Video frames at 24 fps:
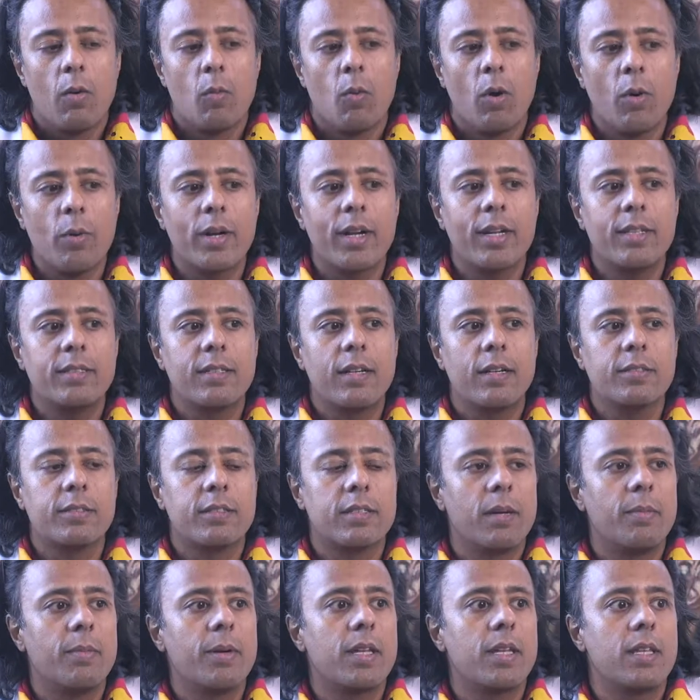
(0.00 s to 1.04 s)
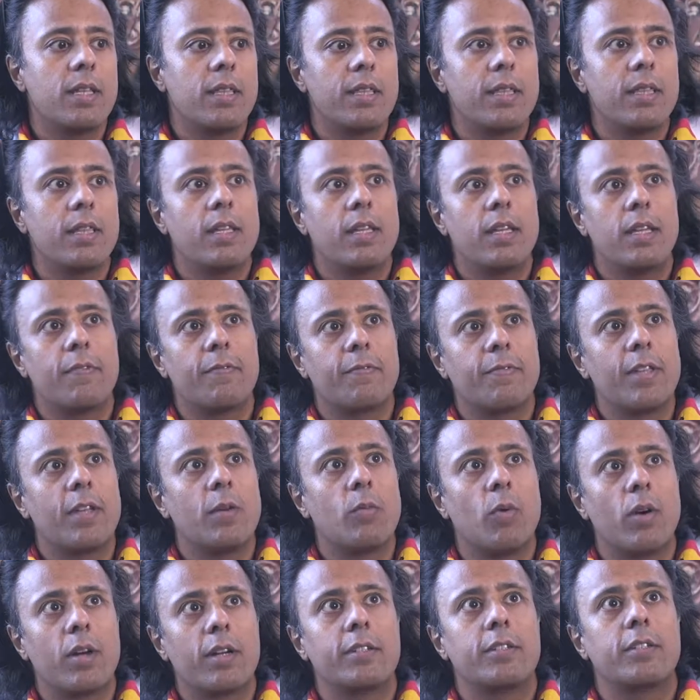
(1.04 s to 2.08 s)
What would I tell somebody if they
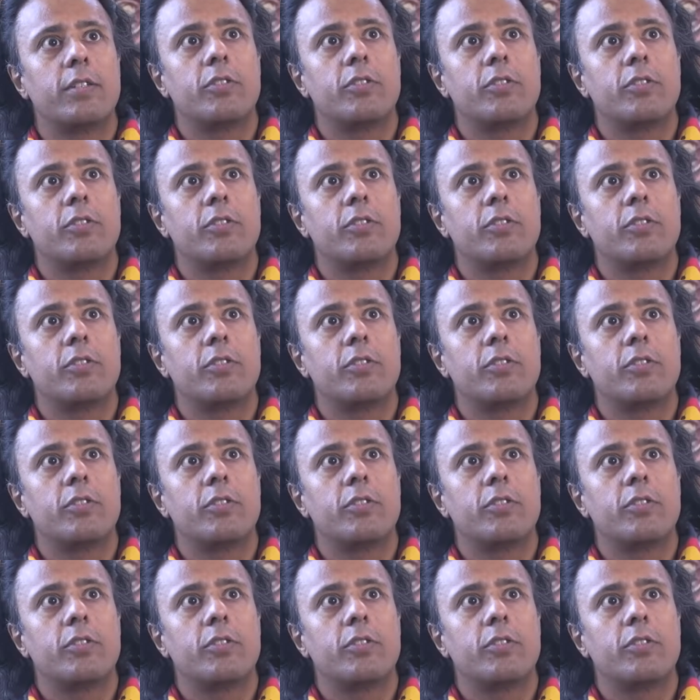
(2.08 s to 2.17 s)
wanted